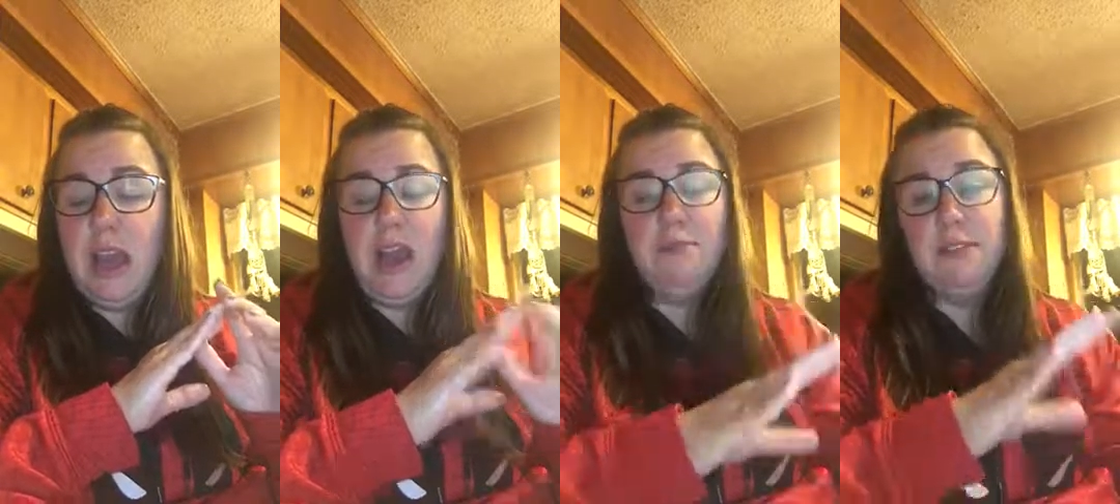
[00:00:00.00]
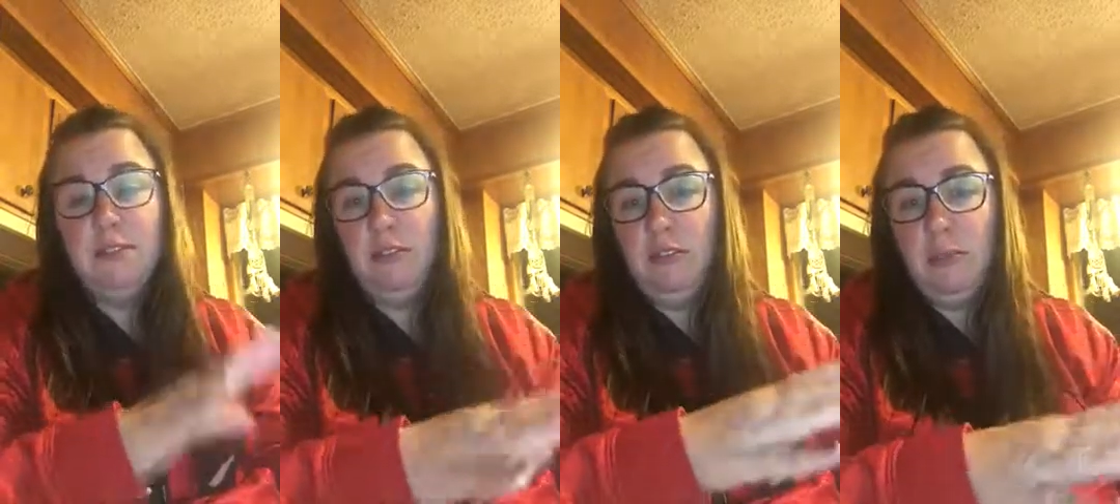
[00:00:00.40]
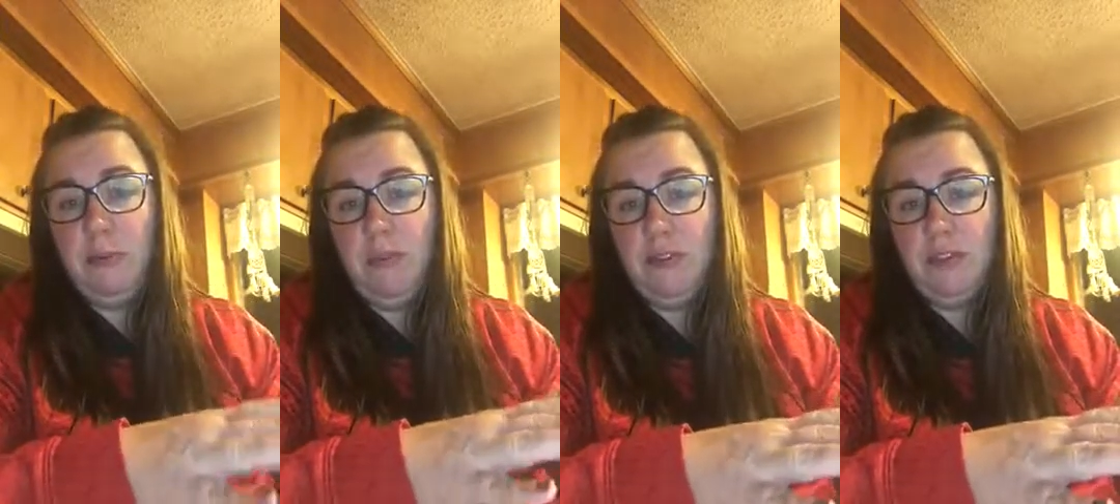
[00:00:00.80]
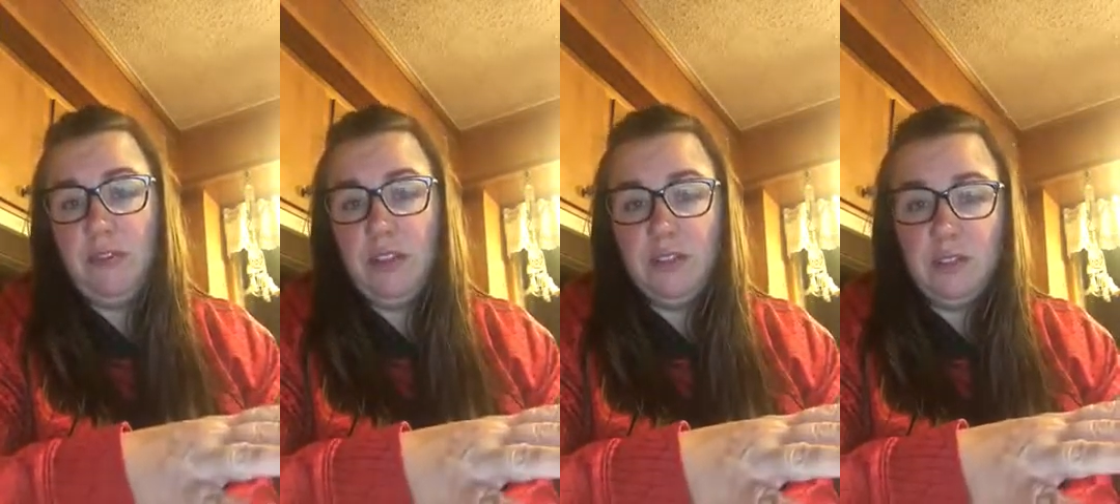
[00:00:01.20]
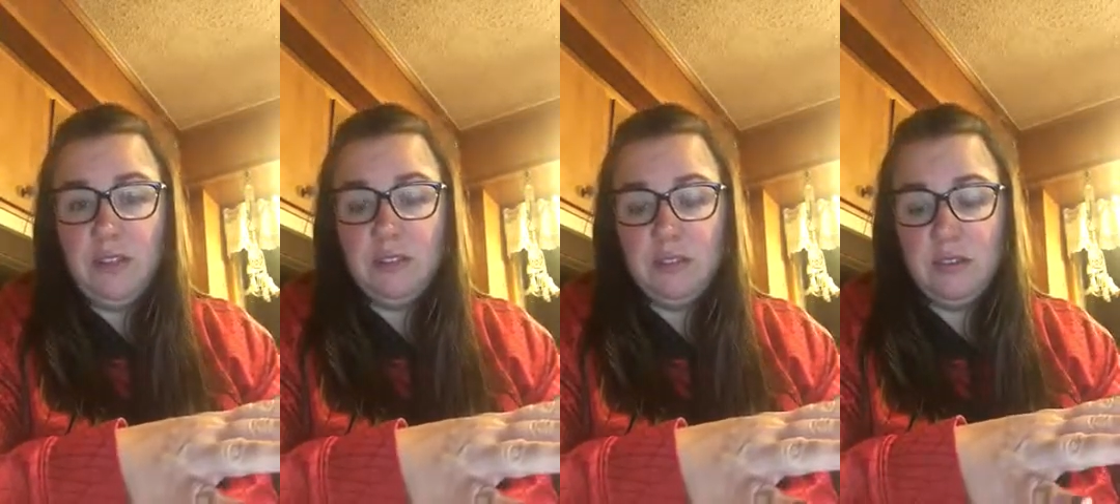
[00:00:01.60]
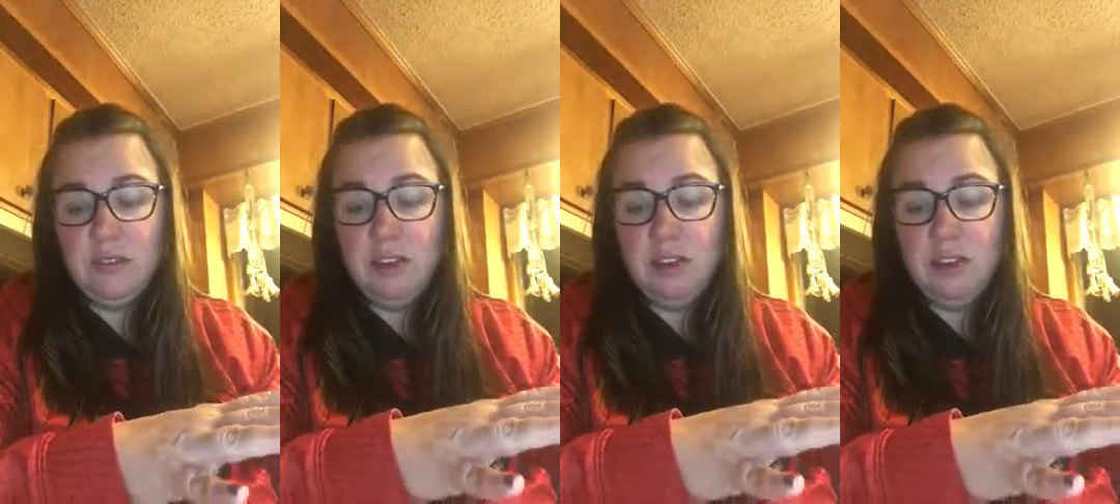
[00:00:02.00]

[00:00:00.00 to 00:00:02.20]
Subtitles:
absolutely perfect for this lesson.